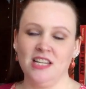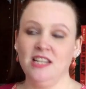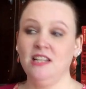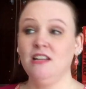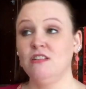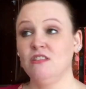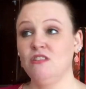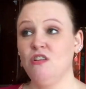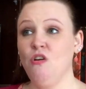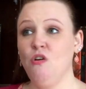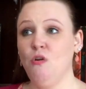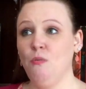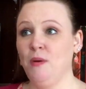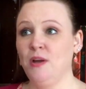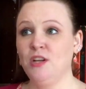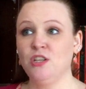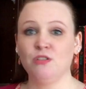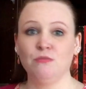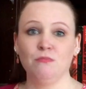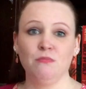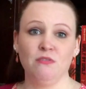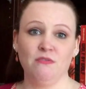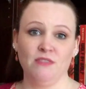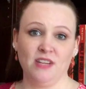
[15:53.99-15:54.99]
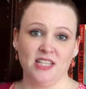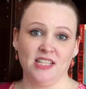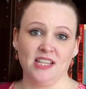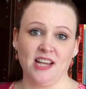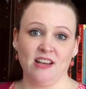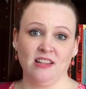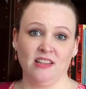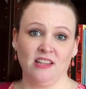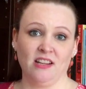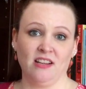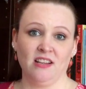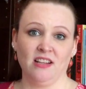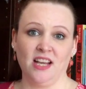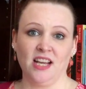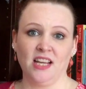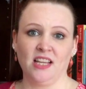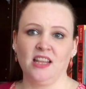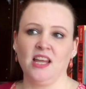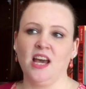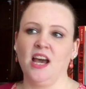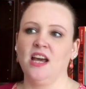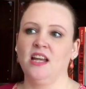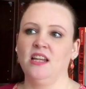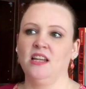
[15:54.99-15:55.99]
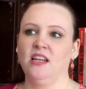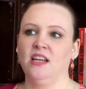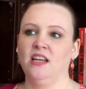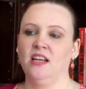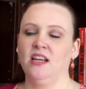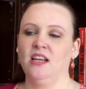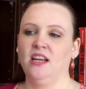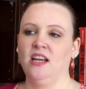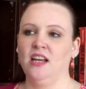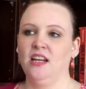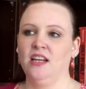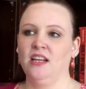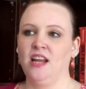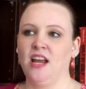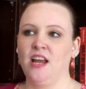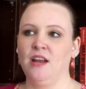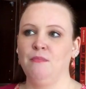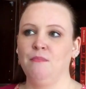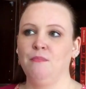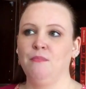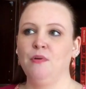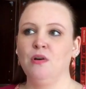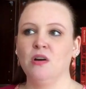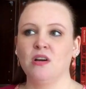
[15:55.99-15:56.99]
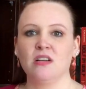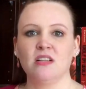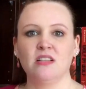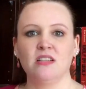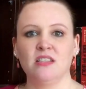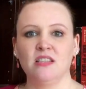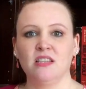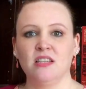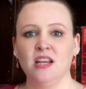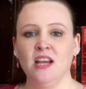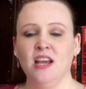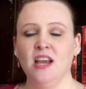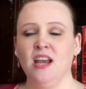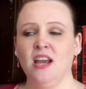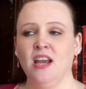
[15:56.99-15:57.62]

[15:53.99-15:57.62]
And there's a whole bunch of movies out there like that, and books.